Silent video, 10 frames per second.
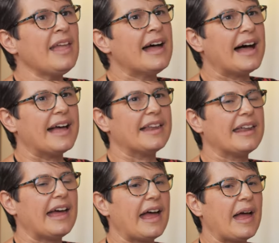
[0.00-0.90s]
And
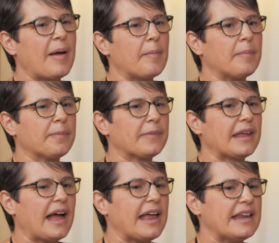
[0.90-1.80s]
um,
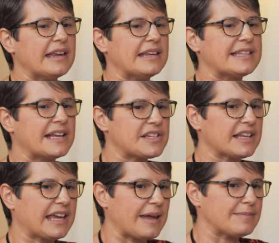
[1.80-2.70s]
I, it
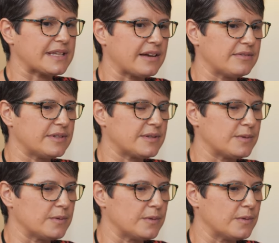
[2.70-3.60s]
essentially came down
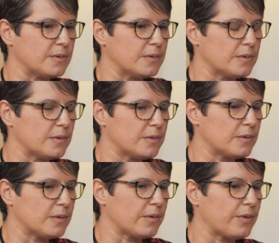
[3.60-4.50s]
to
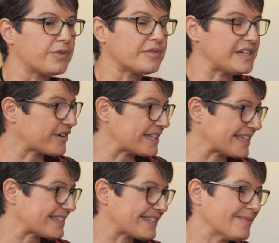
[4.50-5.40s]
three
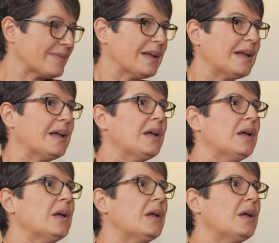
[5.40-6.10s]
choices. Mm -hmm.